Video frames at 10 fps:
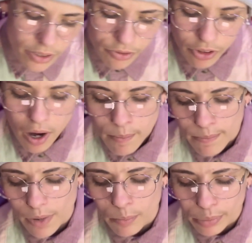from
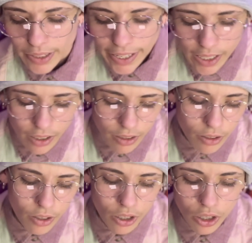Blake,
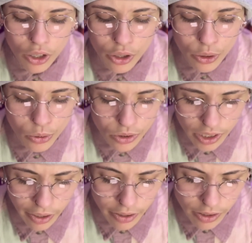who
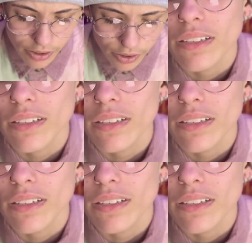says,